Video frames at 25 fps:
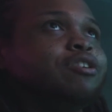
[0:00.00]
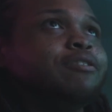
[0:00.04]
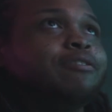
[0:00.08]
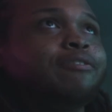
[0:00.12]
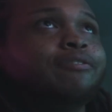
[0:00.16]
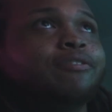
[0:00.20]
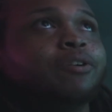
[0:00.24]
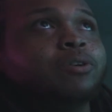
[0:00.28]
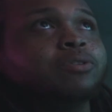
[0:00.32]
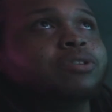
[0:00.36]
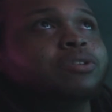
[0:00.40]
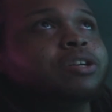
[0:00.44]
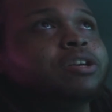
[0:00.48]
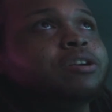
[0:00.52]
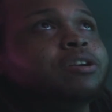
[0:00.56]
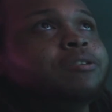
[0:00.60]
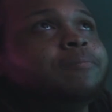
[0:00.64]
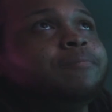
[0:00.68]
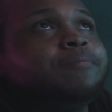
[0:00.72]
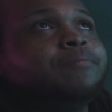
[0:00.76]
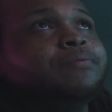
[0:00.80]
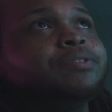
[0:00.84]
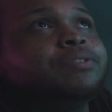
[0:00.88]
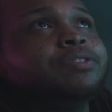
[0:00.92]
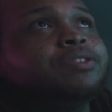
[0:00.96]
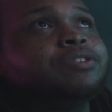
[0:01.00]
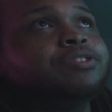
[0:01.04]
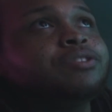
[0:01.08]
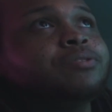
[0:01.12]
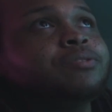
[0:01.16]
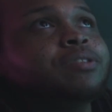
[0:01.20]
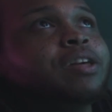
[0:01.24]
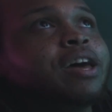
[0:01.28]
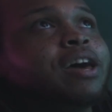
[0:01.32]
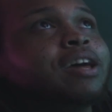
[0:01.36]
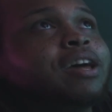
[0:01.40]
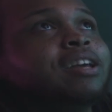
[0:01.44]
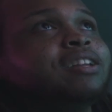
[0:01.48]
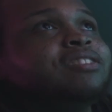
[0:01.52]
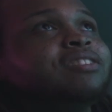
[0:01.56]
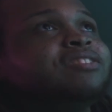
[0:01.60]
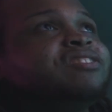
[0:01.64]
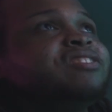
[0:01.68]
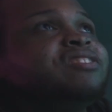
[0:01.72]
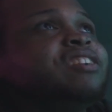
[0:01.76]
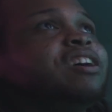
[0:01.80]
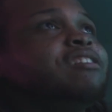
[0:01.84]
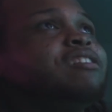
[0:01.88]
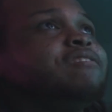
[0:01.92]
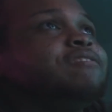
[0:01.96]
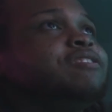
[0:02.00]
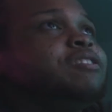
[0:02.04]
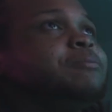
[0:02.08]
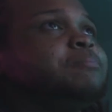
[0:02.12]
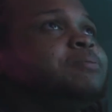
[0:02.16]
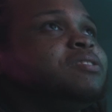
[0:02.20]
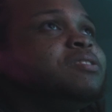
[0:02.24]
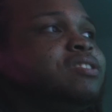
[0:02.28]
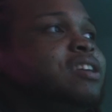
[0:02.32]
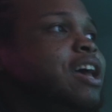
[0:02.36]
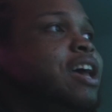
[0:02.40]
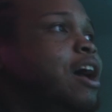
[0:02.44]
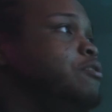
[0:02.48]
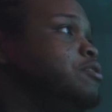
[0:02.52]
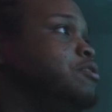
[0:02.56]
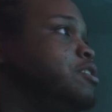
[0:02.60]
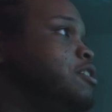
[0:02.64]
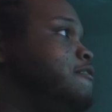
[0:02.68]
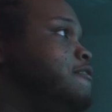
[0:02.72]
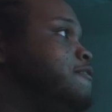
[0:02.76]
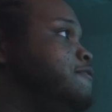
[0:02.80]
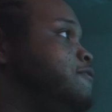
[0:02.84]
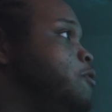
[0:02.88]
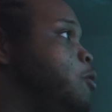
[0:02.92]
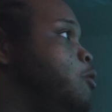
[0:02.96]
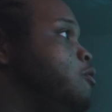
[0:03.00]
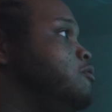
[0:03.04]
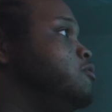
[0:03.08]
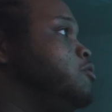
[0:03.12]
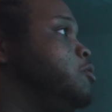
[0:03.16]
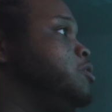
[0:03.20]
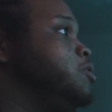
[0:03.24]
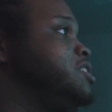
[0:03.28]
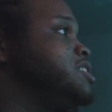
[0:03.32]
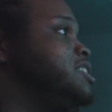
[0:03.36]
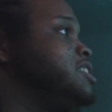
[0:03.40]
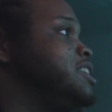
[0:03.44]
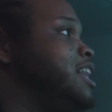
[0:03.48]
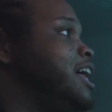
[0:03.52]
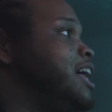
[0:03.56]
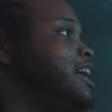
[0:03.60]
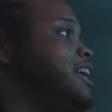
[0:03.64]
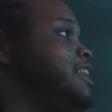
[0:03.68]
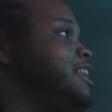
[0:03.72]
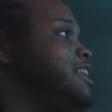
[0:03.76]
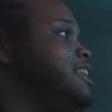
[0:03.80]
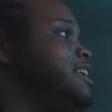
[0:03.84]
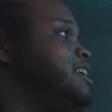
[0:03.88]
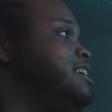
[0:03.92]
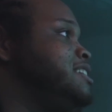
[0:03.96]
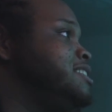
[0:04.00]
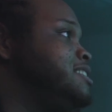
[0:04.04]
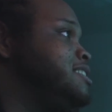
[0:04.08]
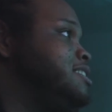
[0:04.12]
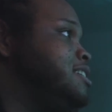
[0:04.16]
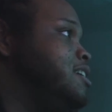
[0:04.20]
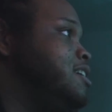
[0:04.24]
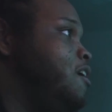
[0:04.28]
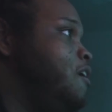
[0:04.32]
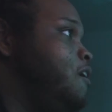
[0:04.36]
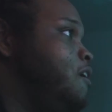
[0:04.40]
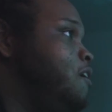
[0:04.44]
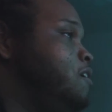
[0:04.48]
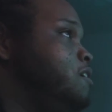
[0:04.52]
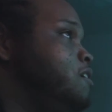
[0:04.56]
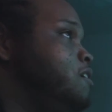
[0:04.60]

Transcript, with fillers: a filter so that instead of them sounding full-voiced like this, instead